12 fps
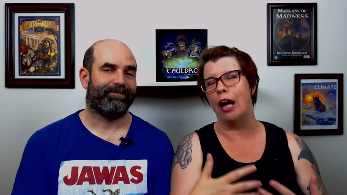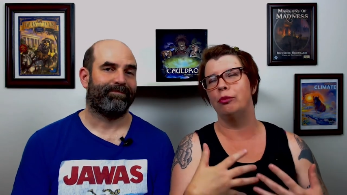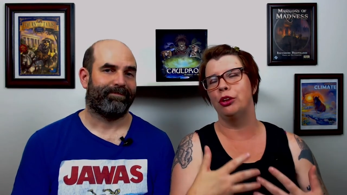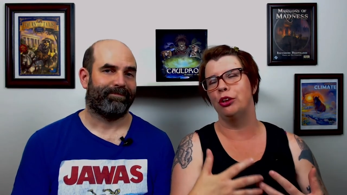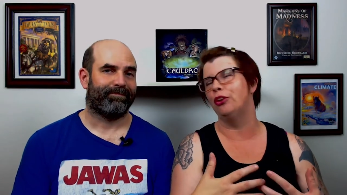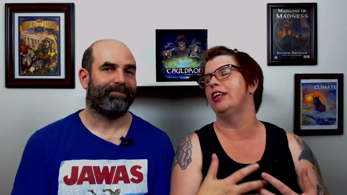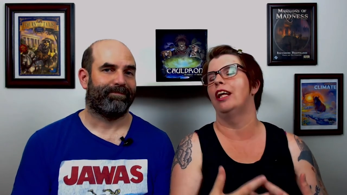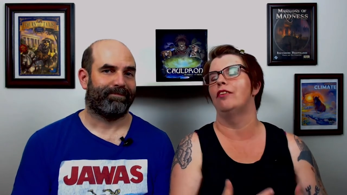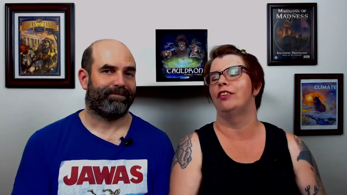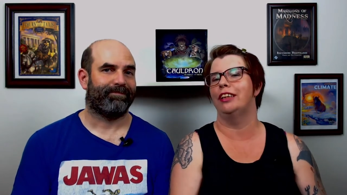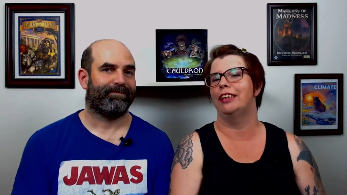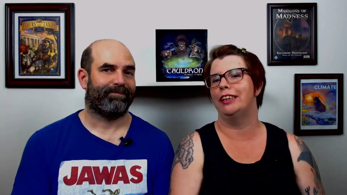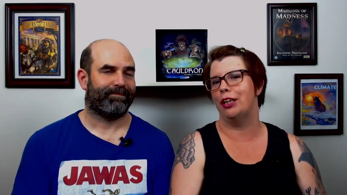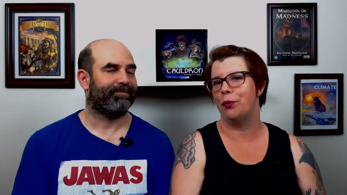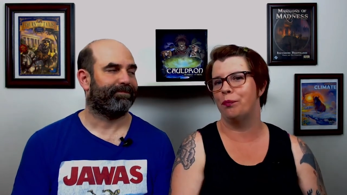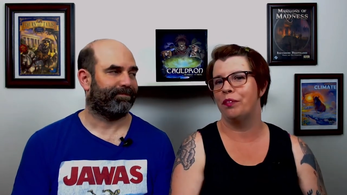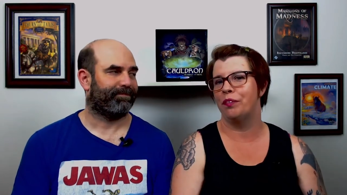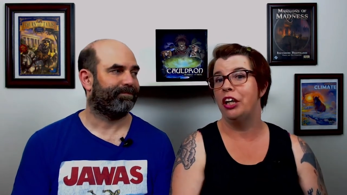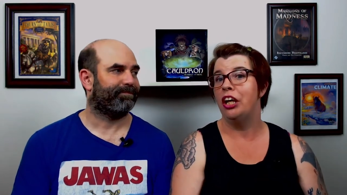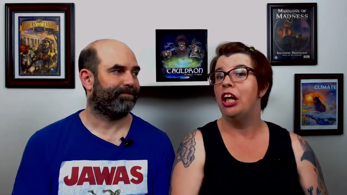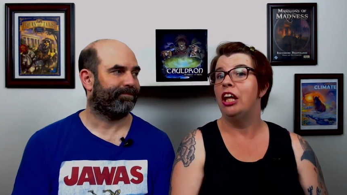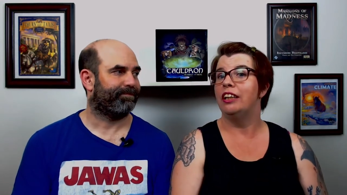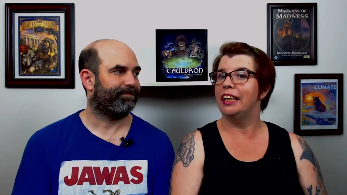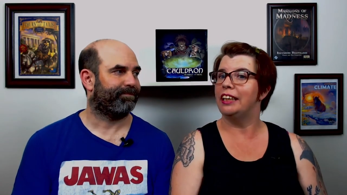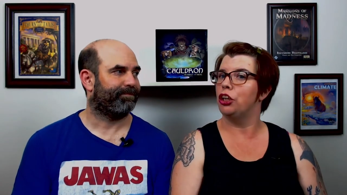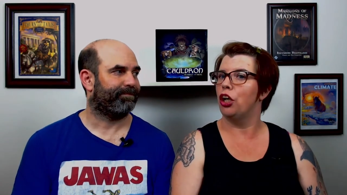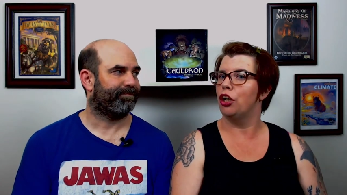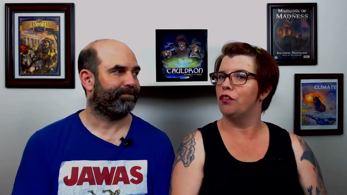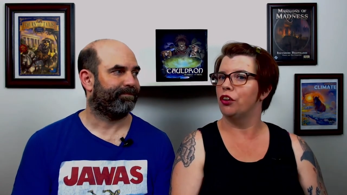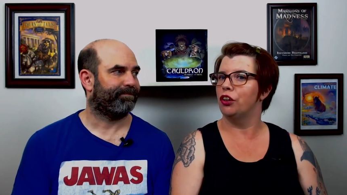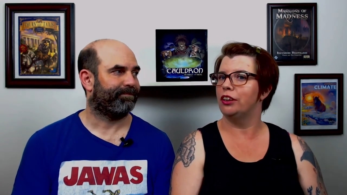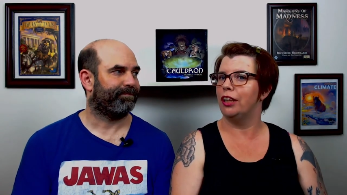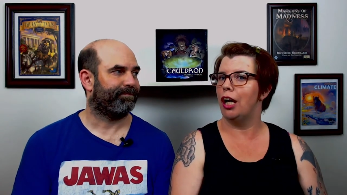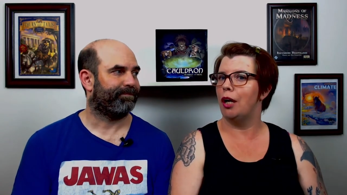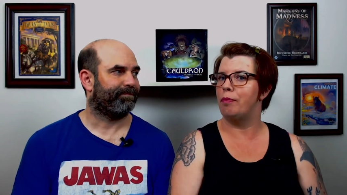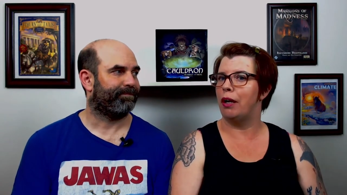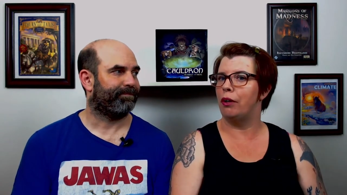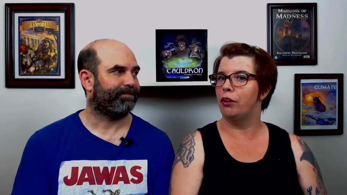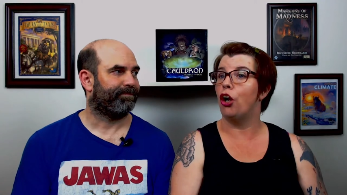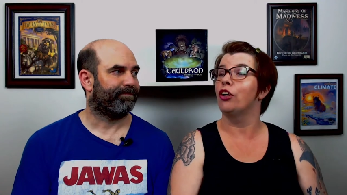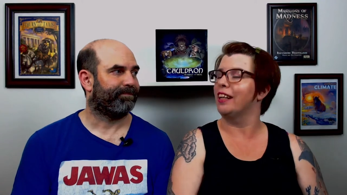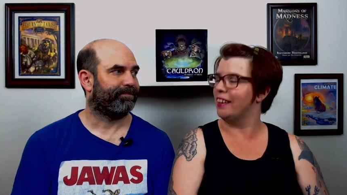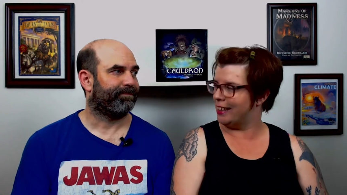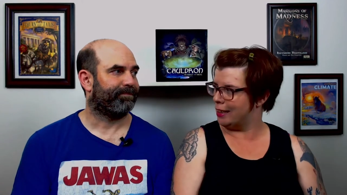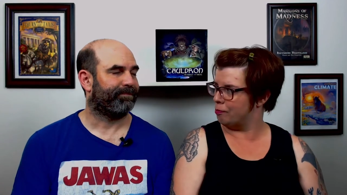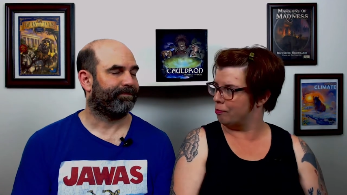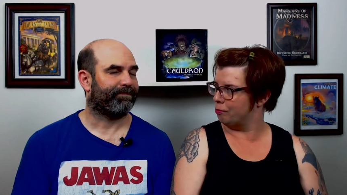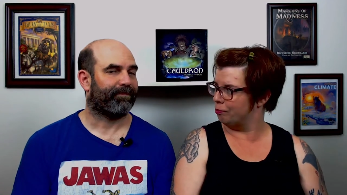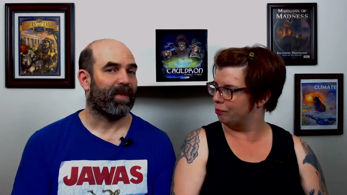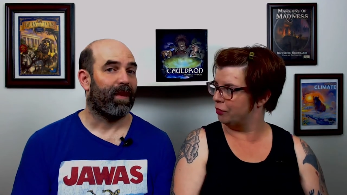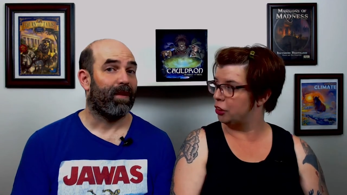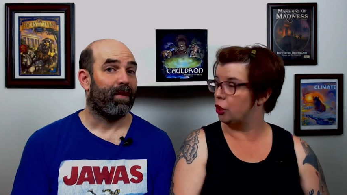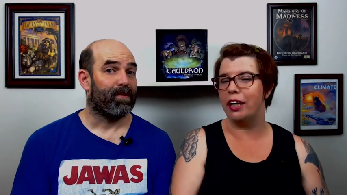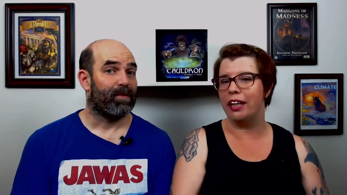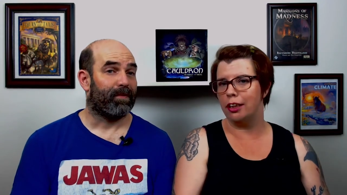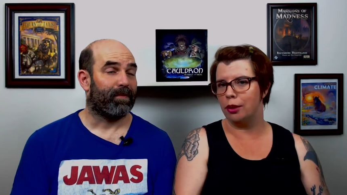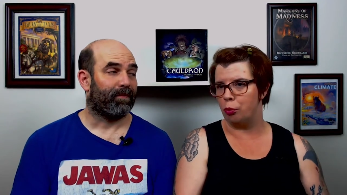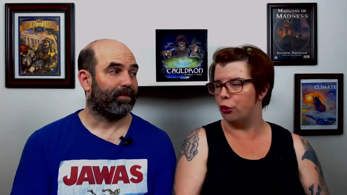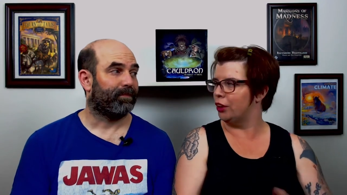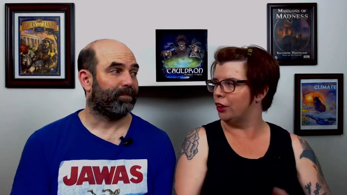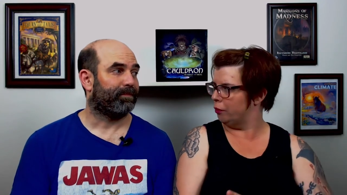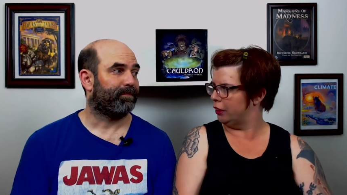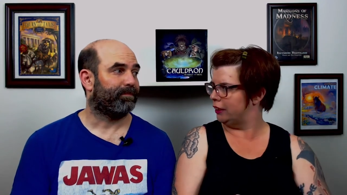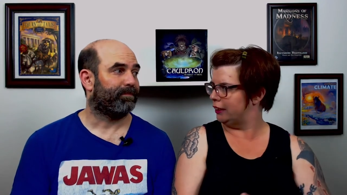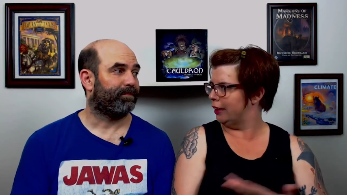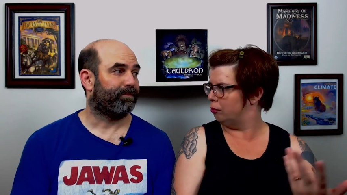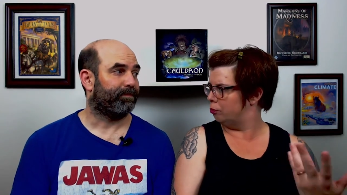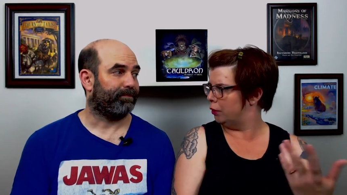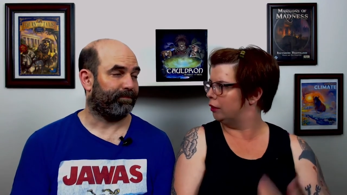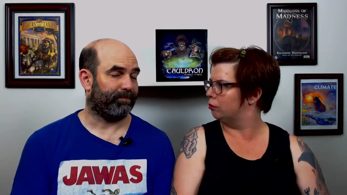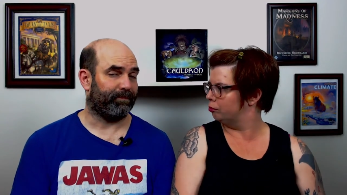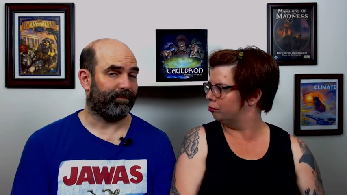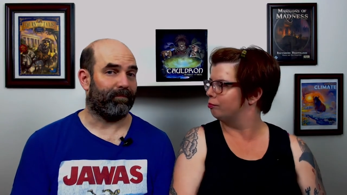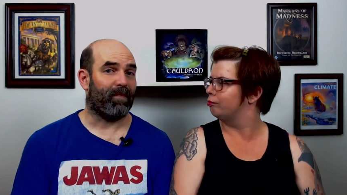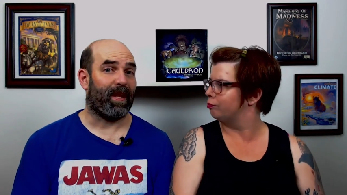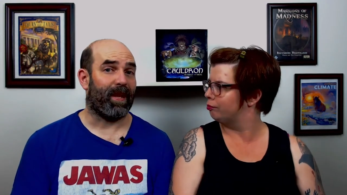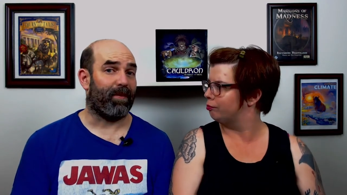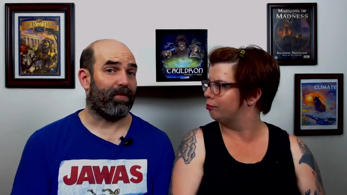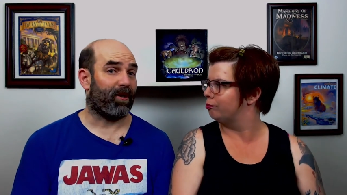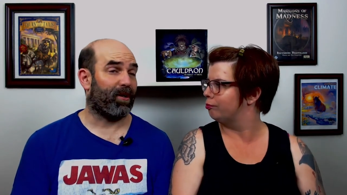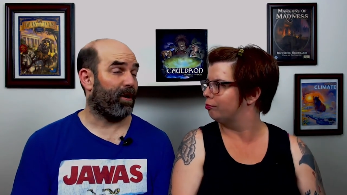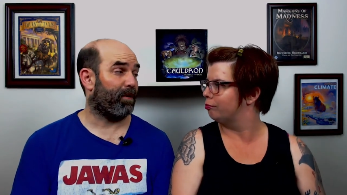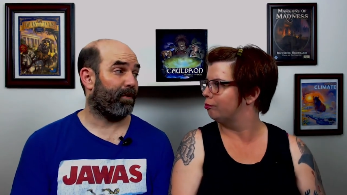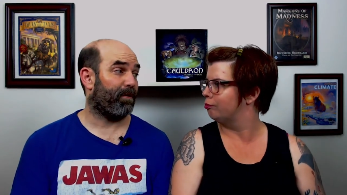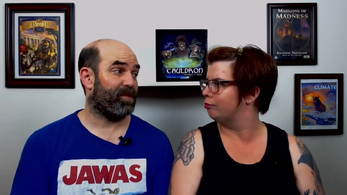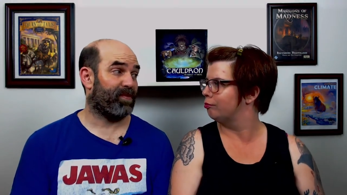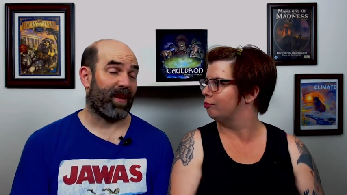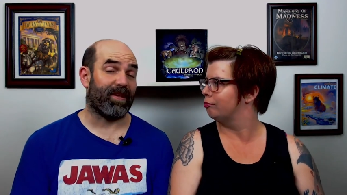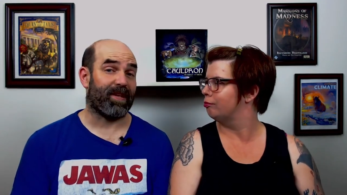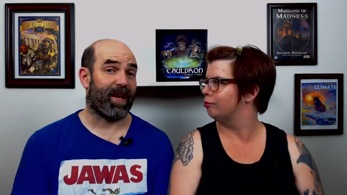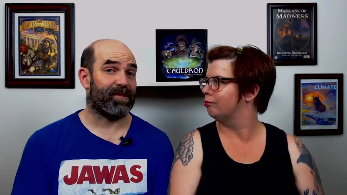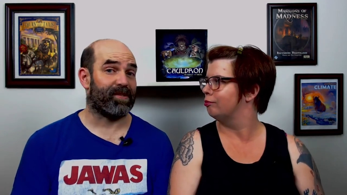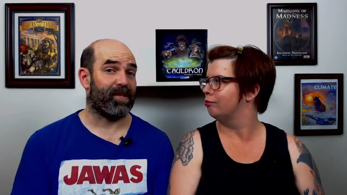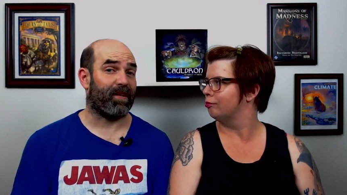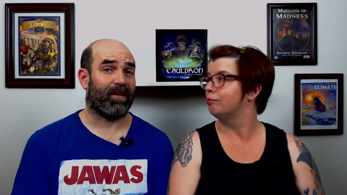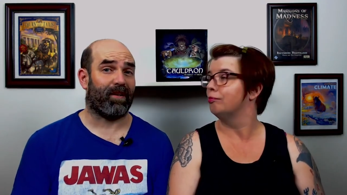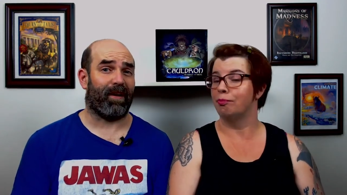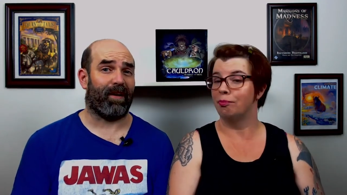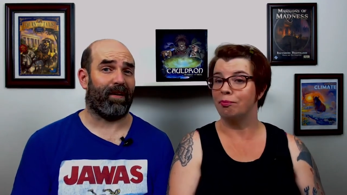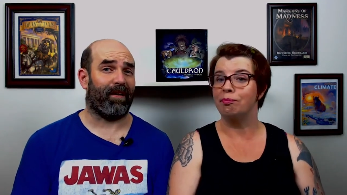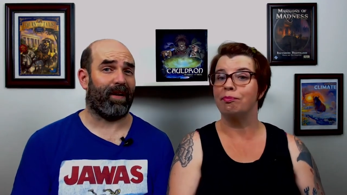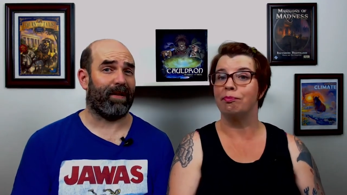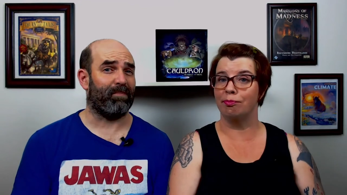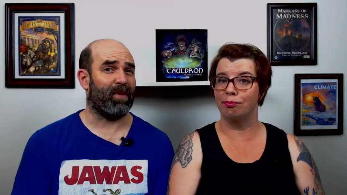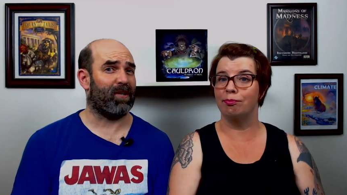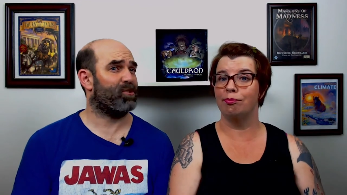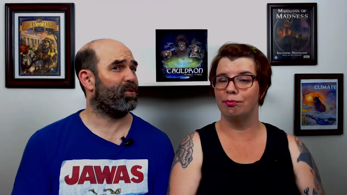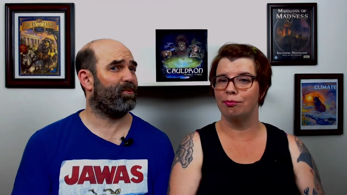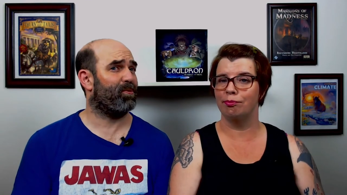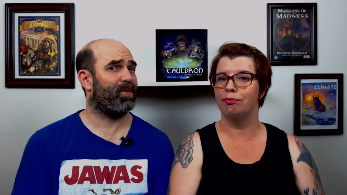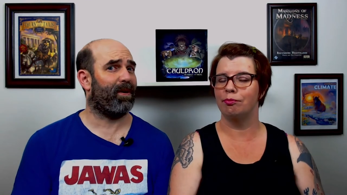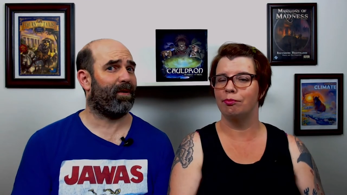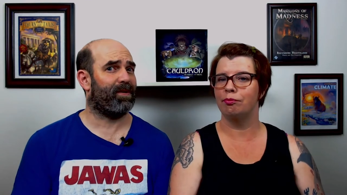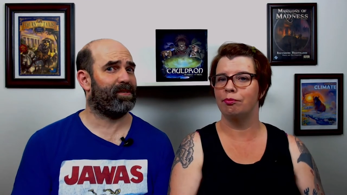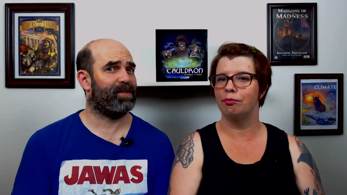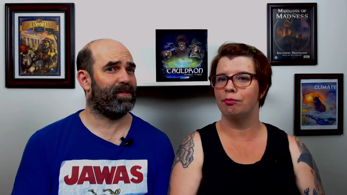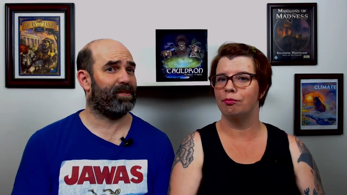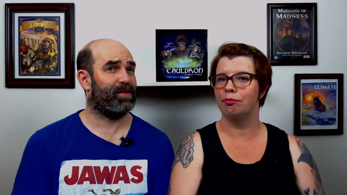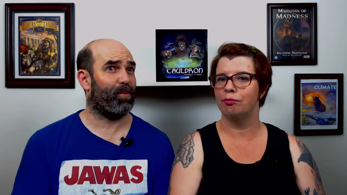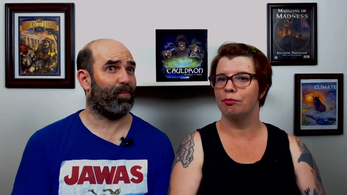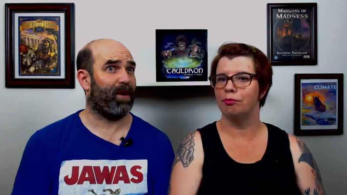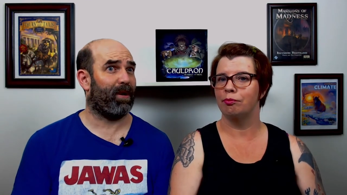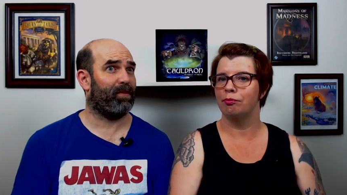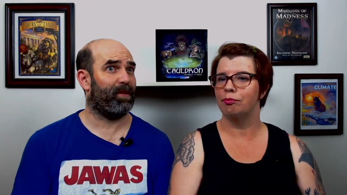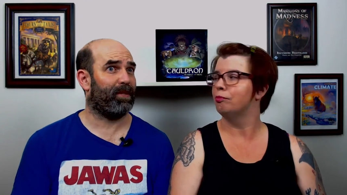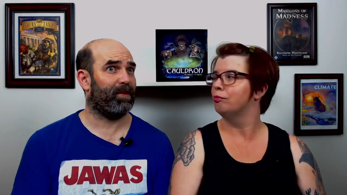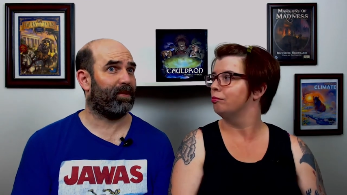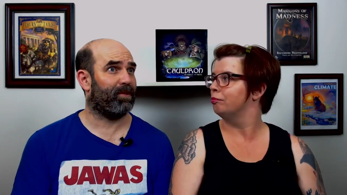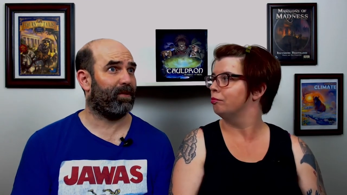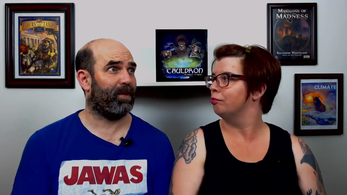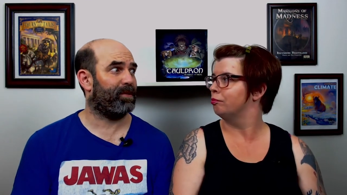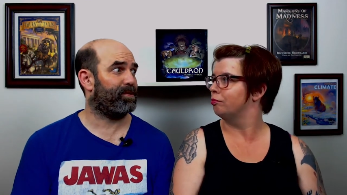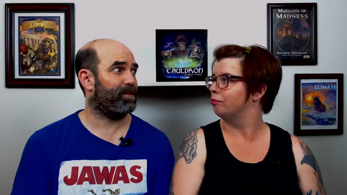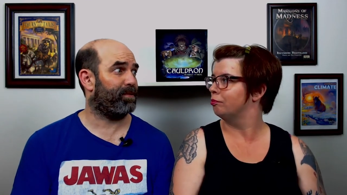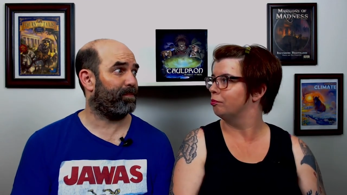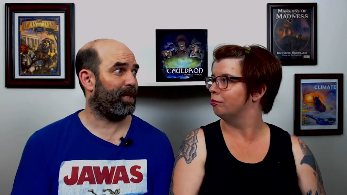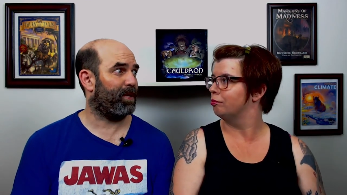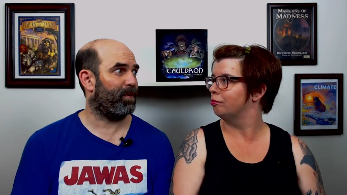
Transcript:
Speaker 1: Absolutely love it. So, let's talk first about art and theme. So again, it's prototype, like you said,
Speaker 2: but. Mm -hmm. Yeah, the card art is fantastic. Uh, I'm not sure who the artist is. They're probably in the credits of the